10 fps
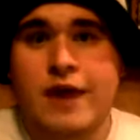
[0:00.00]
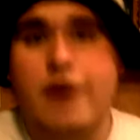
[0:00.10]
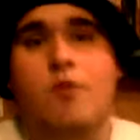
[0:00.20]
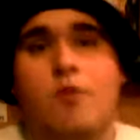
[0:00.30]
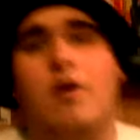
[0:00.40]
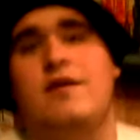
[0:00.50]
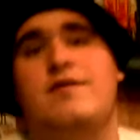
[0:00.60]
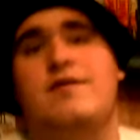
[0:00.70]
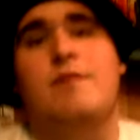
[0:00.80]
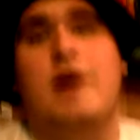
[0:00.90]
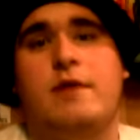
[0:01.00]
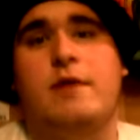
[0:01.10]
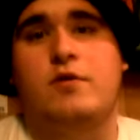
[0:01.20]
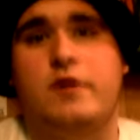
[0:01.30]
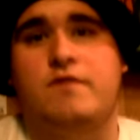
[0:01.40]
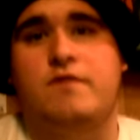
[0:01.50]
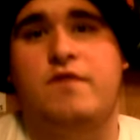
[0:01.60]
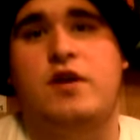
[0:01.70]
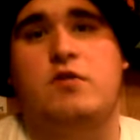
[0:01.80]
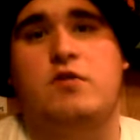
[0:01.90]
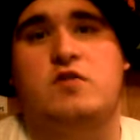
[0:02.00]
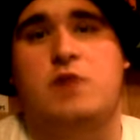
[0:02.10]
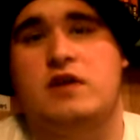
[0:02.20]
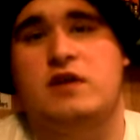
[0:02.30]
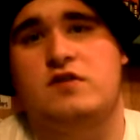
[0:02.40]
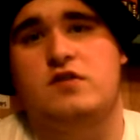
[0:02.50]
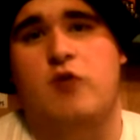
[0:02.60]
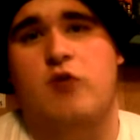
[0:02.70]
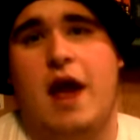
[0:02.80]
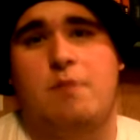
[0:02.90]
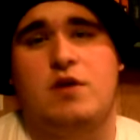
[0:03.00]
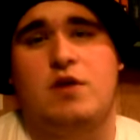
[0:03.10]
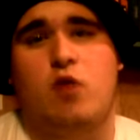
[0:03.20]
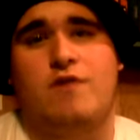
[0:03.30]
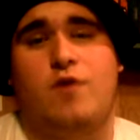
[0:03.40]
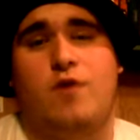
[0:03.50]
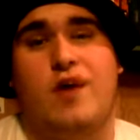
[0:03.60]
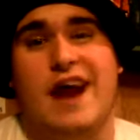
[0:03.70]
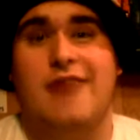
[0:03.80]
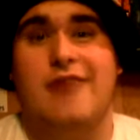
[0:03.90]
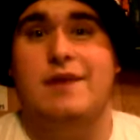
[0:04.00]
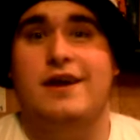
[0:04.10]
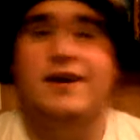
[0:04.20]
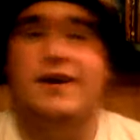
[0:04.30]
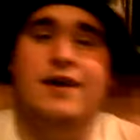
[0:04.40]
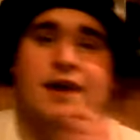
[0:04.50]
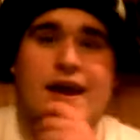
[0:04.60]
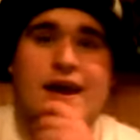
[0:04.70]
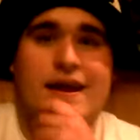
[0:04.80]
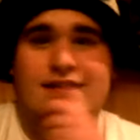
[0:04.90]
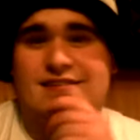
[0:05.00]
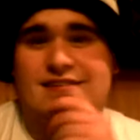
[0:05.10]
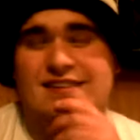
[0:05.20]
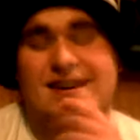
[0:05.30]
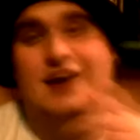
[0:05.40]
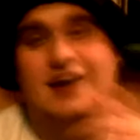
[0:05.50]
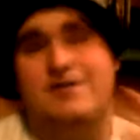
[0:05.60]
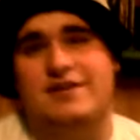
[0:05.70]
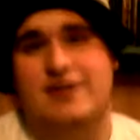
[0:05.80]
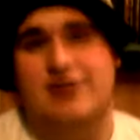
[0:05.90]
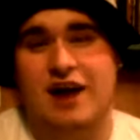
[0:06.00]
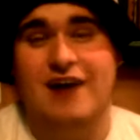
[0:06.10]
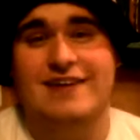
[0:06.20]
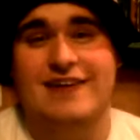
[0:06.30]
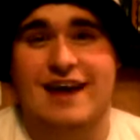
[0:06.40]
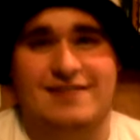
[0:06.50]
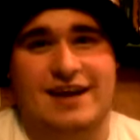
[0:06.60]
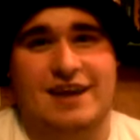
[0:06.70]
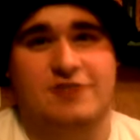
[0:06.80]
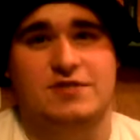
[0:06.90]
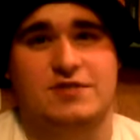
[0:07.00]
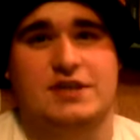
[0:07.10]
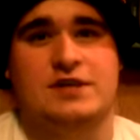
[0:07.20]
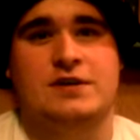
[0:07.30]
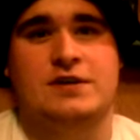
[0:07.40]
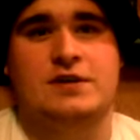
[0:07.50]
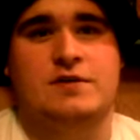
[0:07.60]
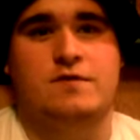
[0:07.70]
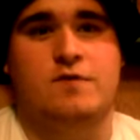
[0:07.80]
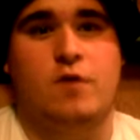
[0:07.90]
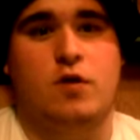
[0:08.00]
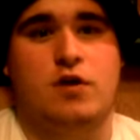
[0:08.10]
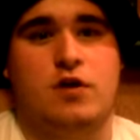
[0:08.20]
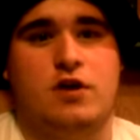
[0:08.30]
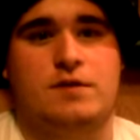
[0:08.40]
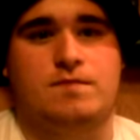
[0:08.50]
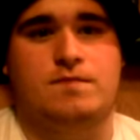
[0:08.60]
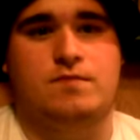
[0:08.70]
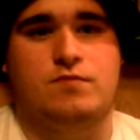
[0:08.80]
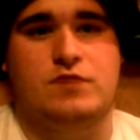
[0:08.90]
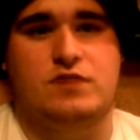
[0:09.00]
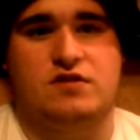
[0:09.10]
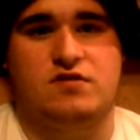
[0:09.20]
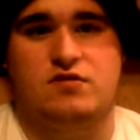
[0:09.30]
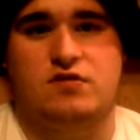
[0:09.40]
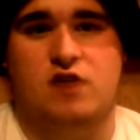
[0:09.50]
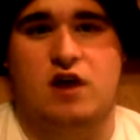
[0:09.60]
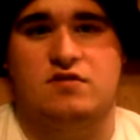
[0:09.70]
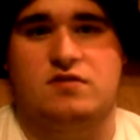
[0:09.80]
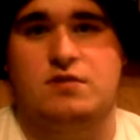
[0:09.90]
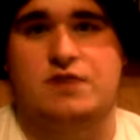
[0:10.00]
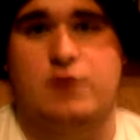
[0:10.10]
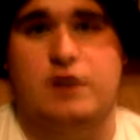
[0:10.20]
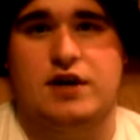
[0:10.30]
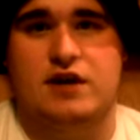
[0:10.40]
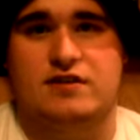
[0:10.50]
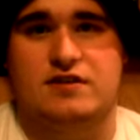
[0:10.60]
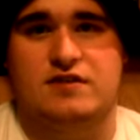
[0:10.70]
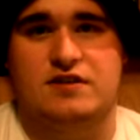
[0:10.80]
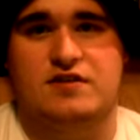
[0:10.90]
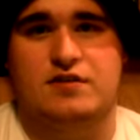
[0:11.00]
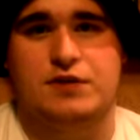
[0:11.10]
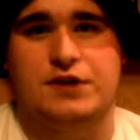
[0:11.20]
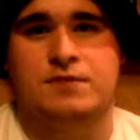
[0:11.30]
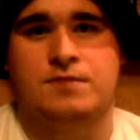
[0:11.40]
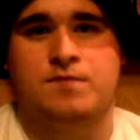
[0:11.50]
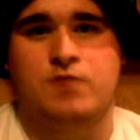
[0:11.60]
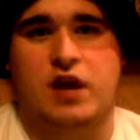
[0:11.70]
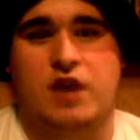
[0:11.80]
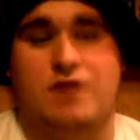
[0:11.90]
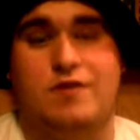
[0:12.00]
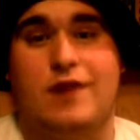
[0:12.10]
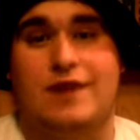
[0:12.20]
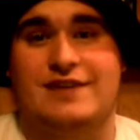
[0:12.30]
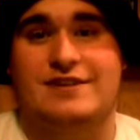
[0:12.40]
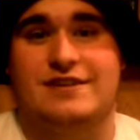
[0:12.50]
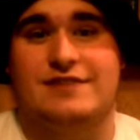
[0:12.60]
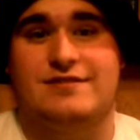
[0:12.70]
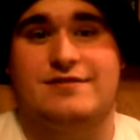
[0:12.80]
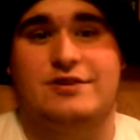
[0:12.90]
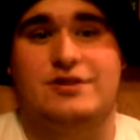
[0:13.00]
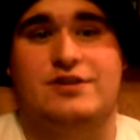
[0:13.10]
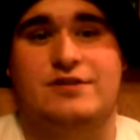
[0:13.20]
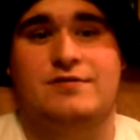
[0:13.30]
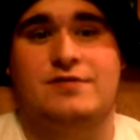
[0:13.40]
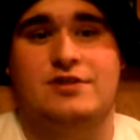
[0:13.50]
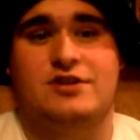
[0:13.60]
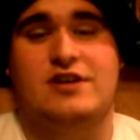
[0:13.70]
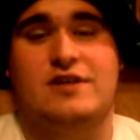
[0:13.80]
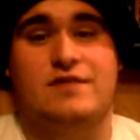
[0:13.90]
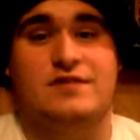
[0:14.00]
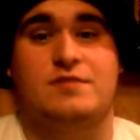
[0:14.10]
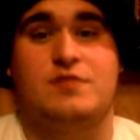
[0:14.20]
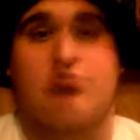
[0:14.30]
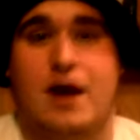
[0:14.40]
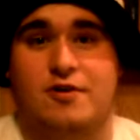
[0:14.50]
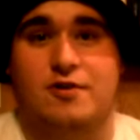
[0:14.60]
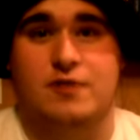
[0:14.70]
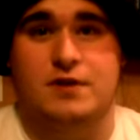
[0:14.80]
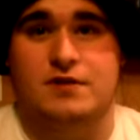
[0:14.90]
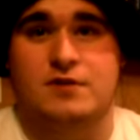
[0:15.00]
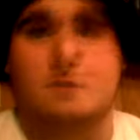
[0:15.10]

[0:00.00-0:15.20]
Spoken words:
Hey, what is up? I am doing a video response to MP14Anime, and this is a contest entry for this awesome giveaway contest that he's doing. And if you're watching this, you should definitely subscribe to him and